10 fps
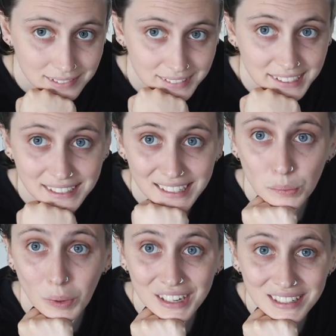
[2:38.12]
does it
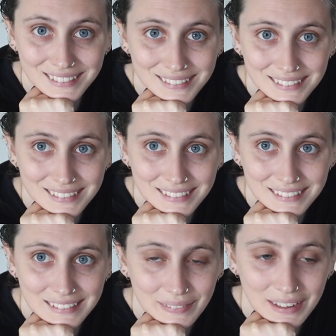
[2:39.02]
need water?
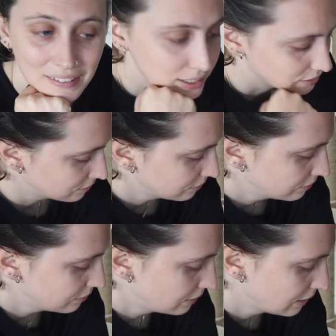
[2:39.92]
We don't know.
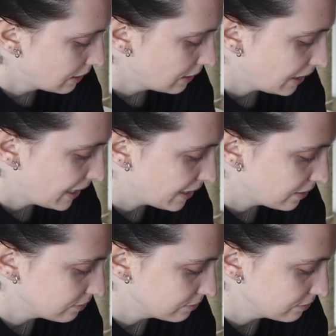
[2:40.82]
Like,